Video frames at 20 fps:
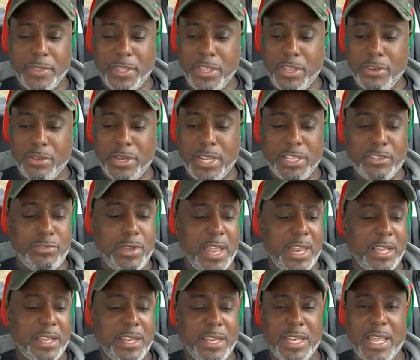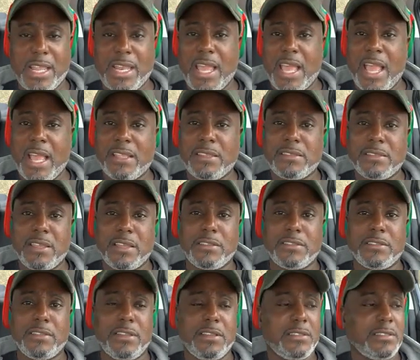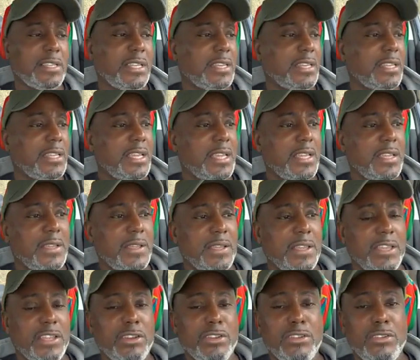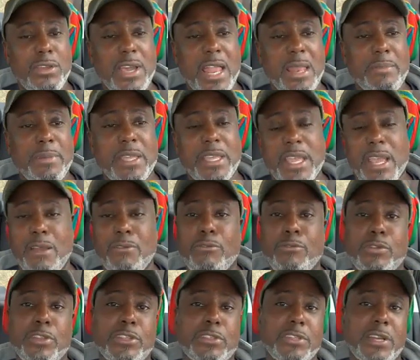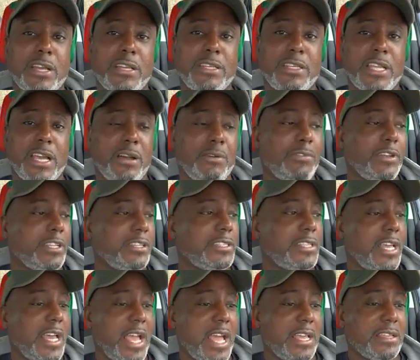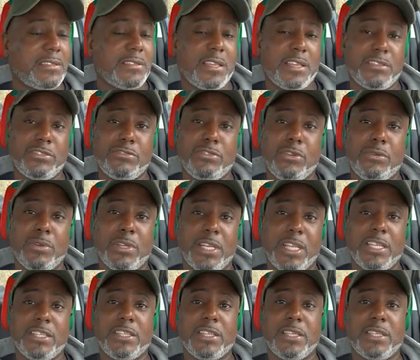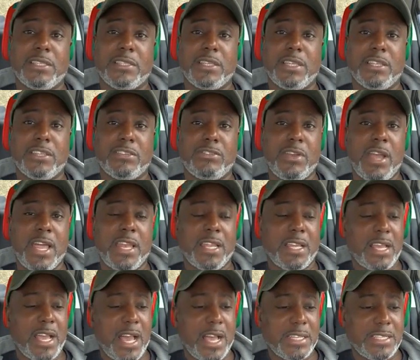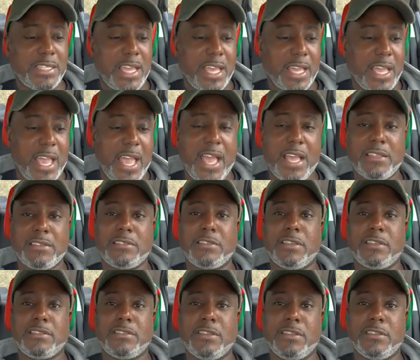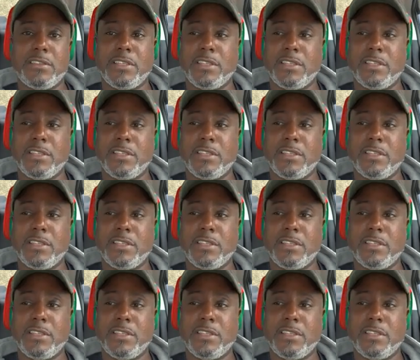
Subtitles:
they try to connect ancestors. And, you got to be careful when you start delving into ancestral religions and trying to contact ancestors.